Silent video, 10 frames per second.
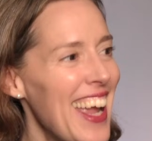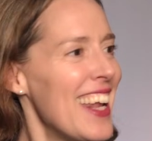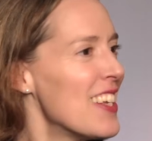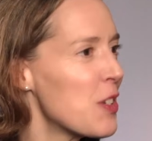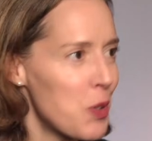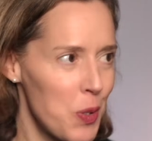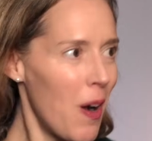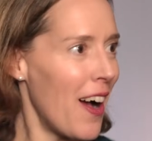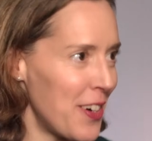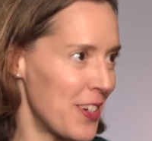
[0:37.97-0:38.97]
It is a true
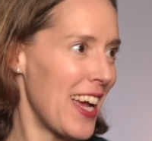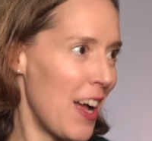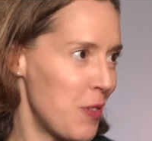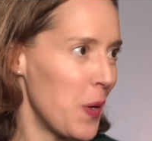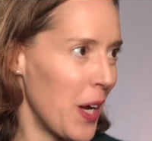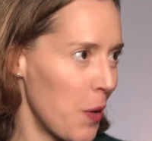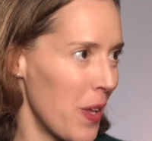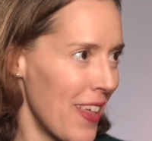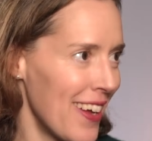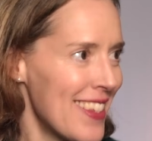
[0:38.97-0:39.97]
honor to have you here
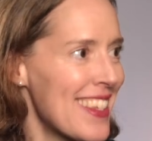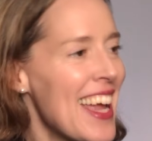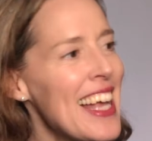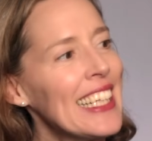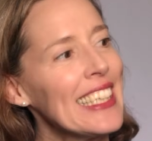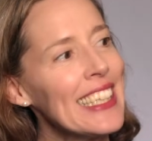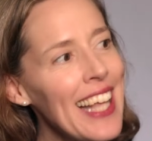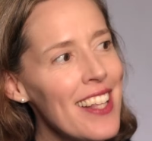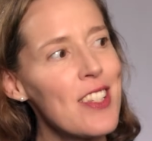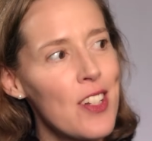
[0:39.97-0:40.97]
with us.
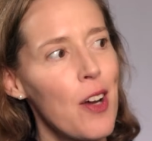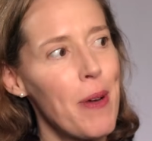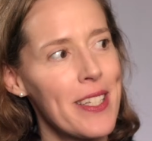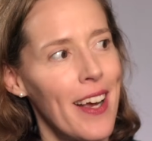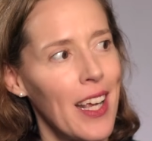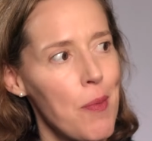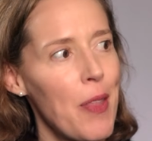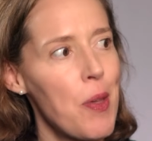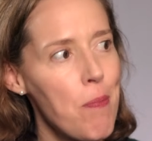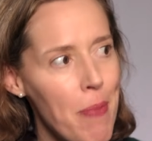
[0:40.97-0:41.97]
Let's start by talking
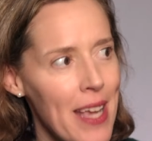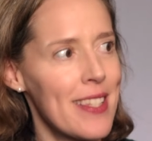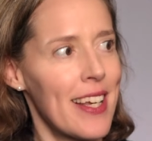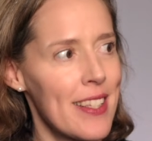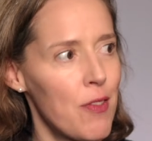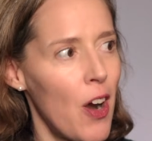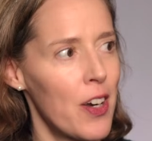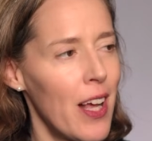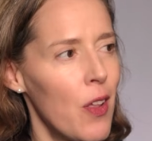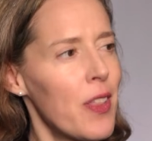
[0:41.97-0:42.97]
about the basics of heart
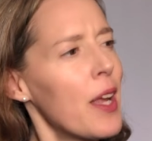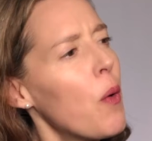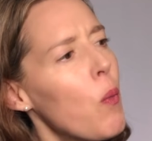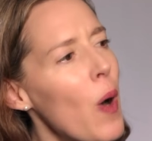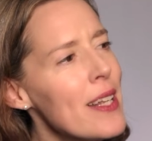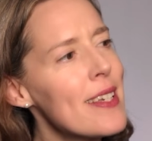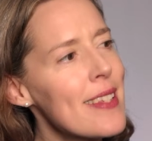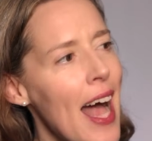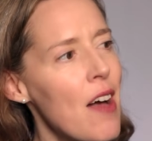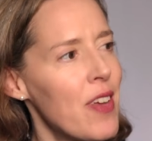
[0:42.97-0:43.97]
health. Like, what does
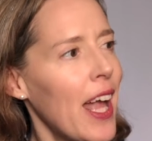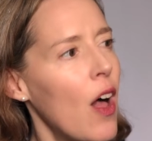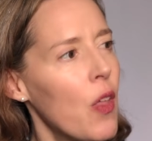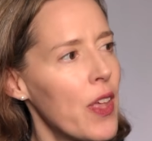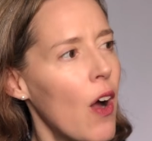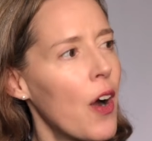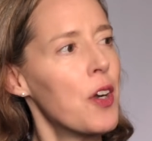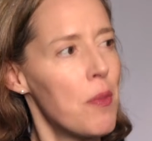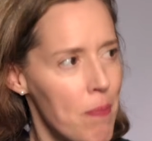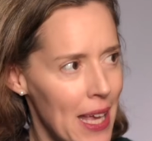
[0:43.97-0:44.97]
having a healthy heart
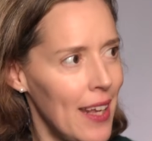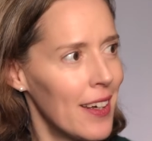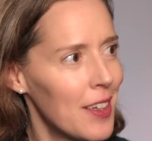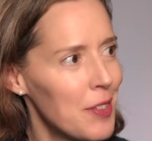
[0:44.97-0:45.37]
mean?